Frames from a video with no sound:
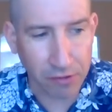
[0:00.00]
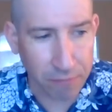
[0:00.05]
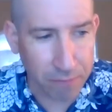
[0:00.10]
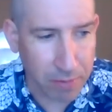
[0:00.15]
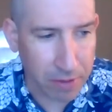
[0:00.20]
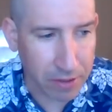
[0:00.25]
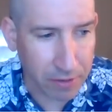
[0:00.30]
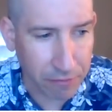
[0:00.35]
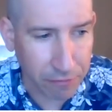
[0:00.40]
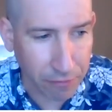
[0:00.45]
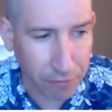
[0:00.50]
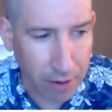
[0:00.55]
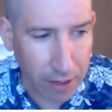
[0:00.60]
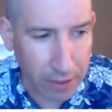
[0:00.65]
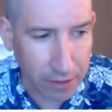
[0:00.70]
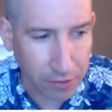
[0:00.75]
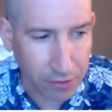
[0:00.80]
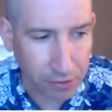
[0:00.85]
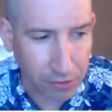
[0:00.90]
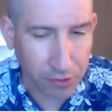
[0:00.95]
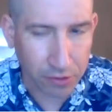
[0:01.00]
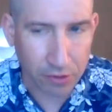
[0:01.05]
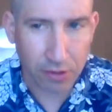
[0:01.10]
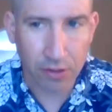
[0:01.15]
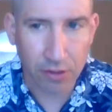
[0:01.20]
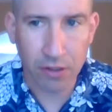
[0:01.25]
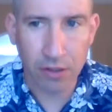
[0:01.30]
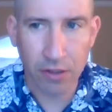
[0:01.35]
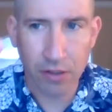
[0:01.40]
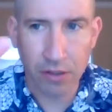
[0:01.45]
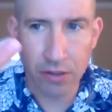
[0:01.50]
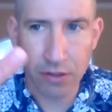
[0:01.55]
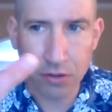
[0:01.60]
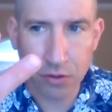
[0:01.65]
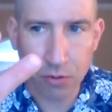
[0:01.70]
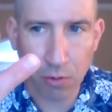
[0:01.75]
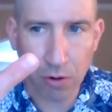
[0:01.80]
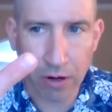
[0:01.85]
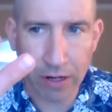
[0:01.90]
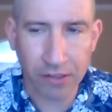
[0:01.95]
have been to France
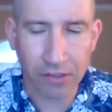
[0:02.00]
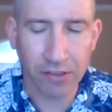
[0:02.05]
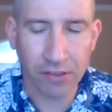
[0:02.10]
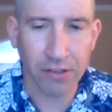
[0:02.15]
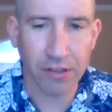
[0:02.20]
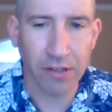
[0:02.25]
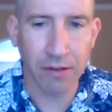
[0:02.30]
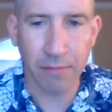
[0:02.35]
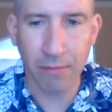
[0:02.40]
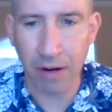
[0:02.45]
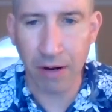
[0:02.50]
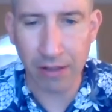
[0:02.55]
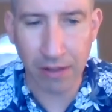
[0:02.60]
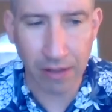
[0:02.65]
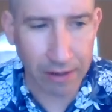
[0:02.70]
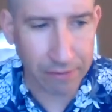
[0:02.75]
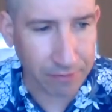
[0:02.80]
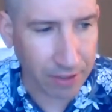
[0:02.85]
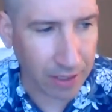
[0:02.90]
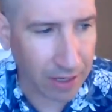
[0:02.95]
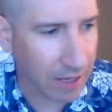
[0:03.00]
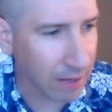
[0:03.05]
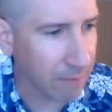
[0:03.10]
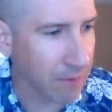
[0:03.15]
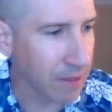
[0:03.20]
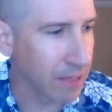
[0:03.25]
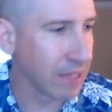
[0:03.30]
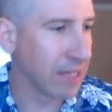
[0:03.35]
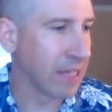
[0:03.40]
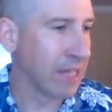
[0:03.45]
twice in my lifetime.